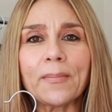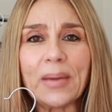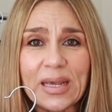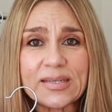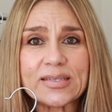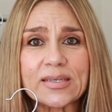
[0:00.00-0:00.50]

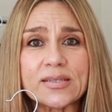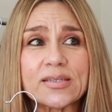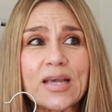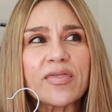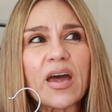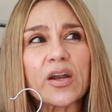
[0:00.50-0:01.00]
pieces
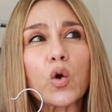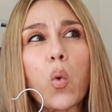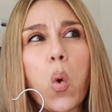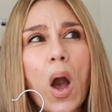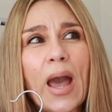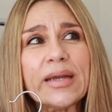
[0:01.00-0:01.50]
that are
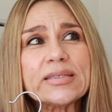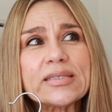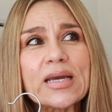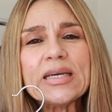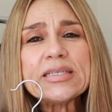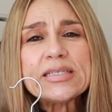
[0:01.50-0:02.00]
quite
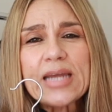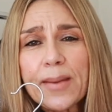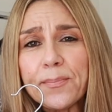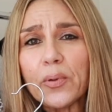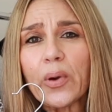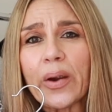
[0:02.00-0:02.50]

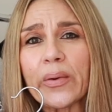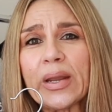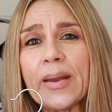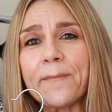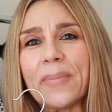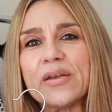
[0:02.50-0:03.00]

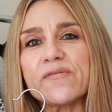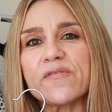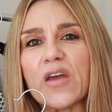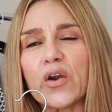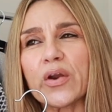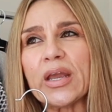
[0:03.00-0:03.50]
contemporary but
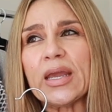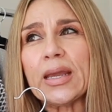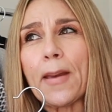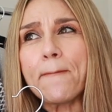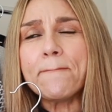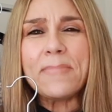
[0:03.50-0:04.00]
very
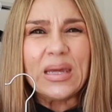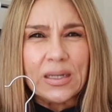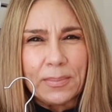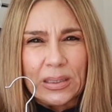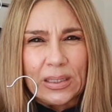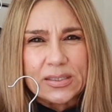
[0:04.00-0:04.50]

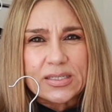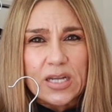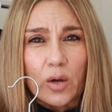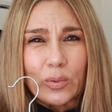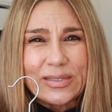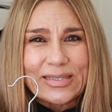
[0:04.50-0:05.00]
minimalist, I
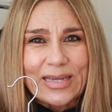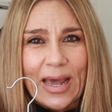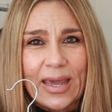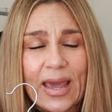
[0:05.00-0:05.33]
would say.